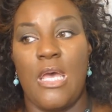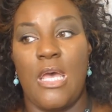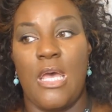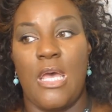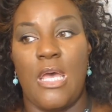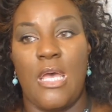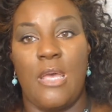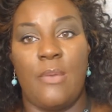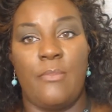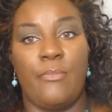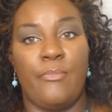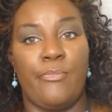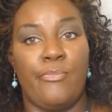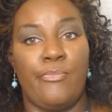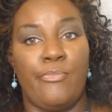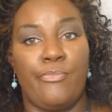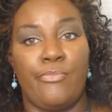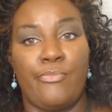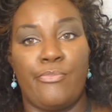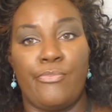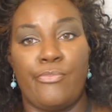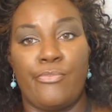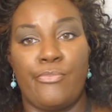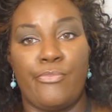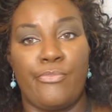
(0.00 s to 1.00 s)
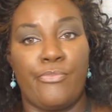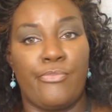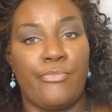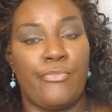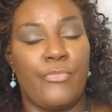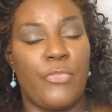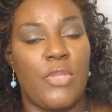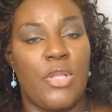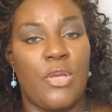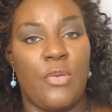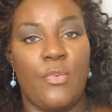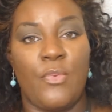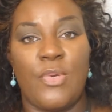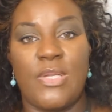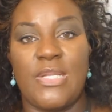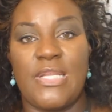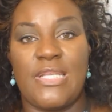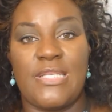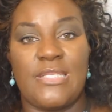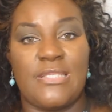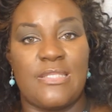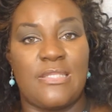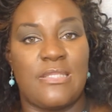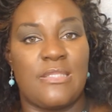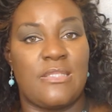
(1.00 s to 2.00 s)
no one
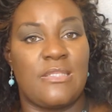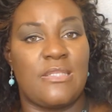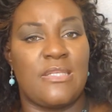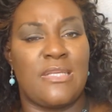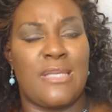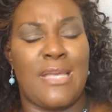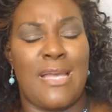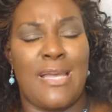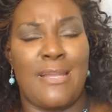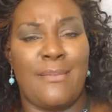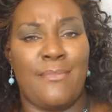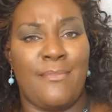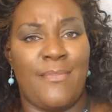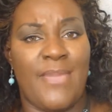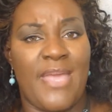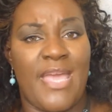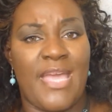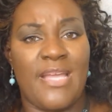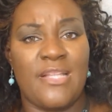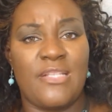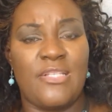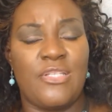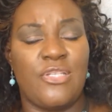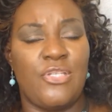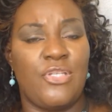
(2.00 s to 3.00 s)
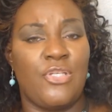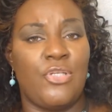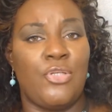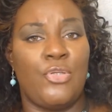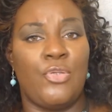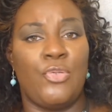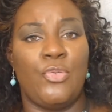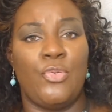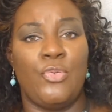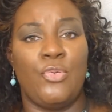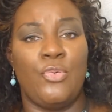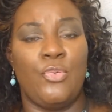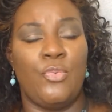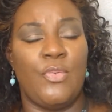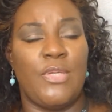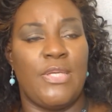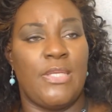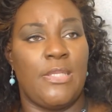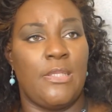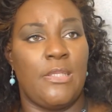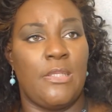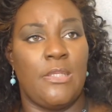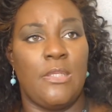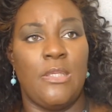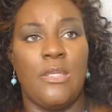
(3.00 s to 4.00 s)
has gotten back to you,
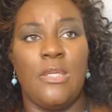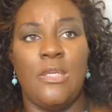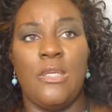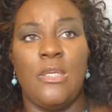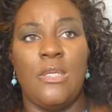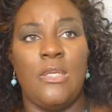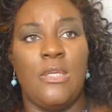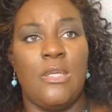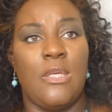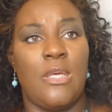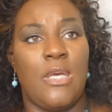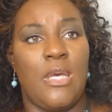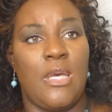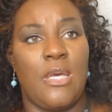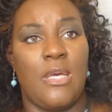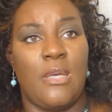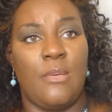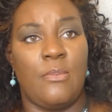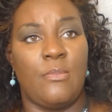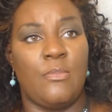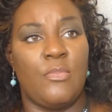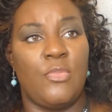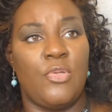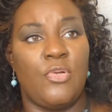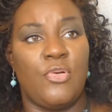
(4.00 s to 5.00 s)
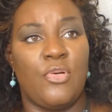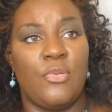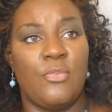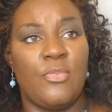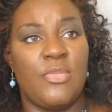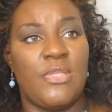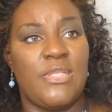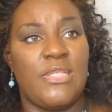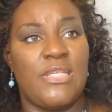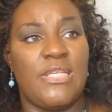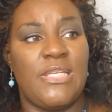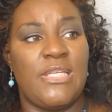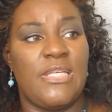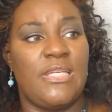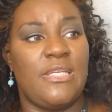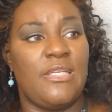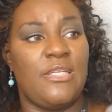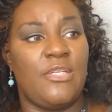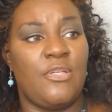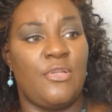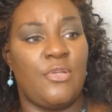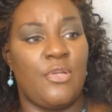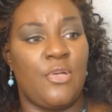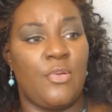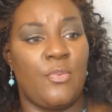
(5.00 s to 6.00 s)
and
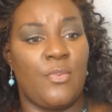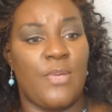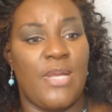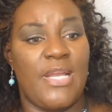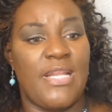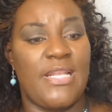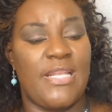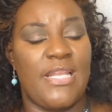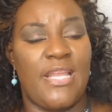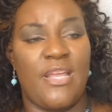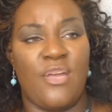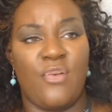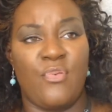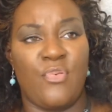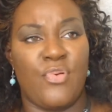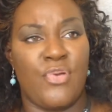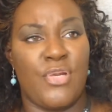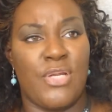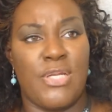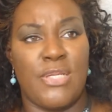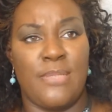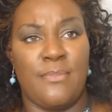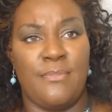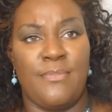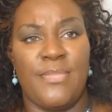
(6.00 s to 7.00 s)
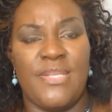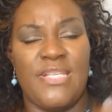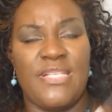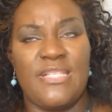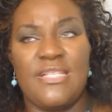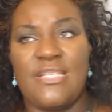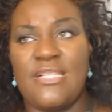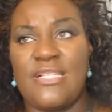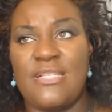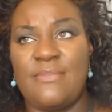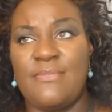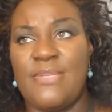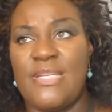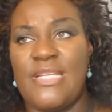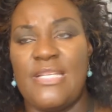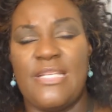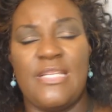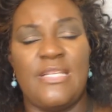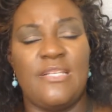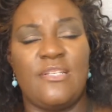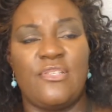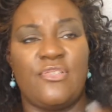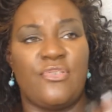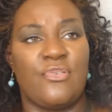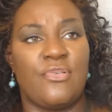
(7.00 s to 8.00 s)
normally, you know, right now we're in business
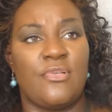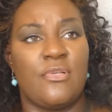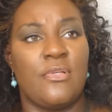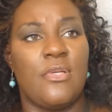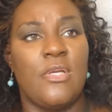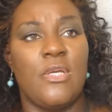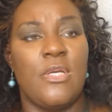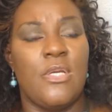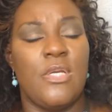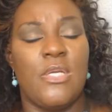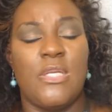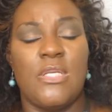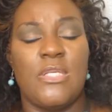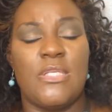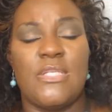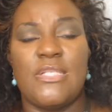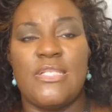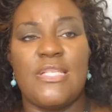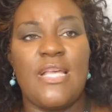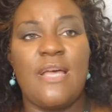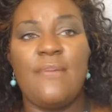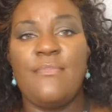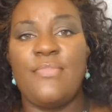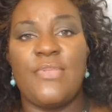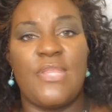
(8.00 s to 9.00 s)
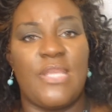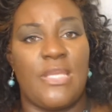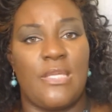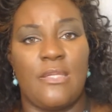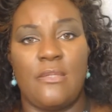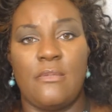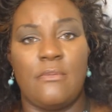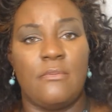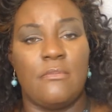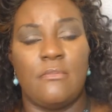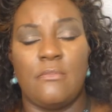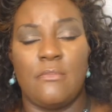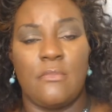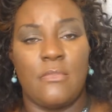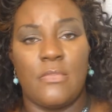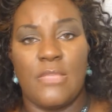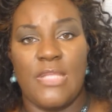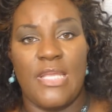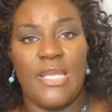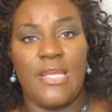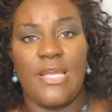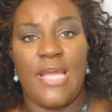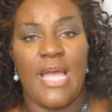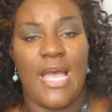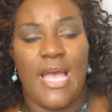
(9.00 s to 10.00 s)
meetings or something.
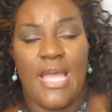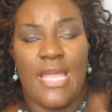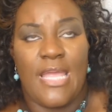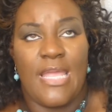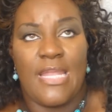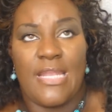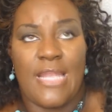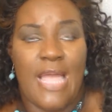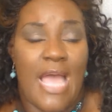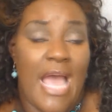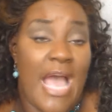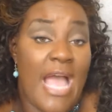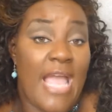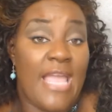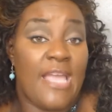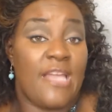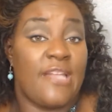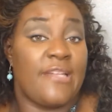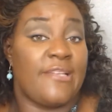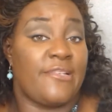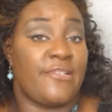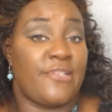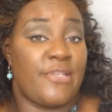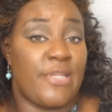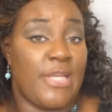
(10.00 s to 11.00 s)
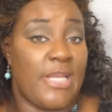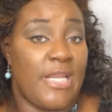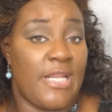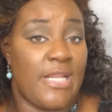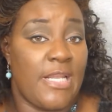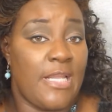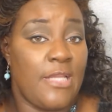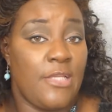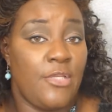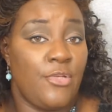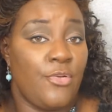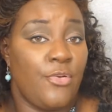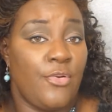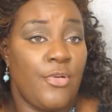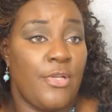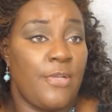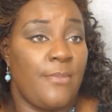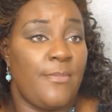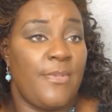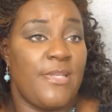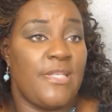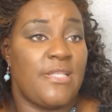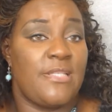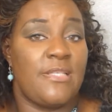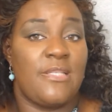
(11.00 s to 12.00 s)
And I understand that you're
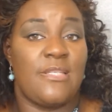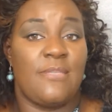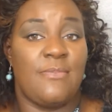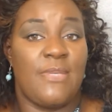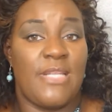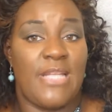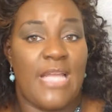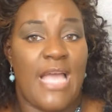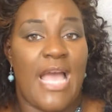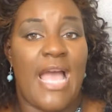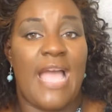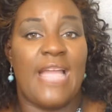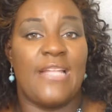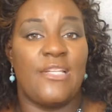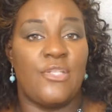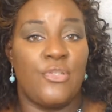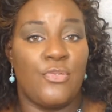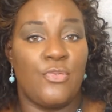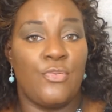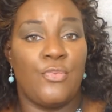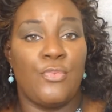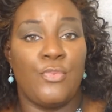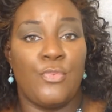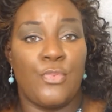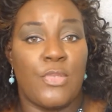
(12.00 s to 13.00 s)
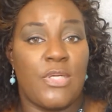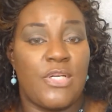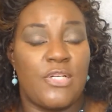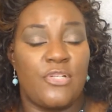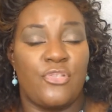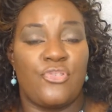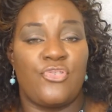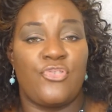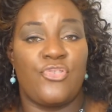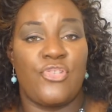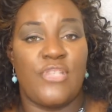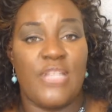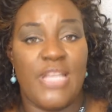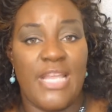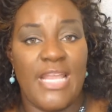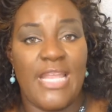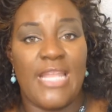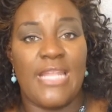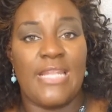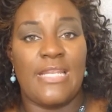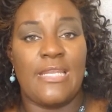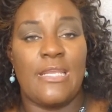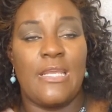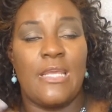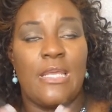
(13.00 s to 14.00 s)
in a business meeting. I do
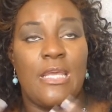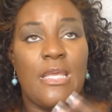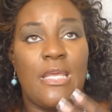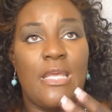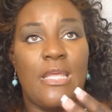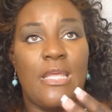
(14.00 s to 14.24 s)
understand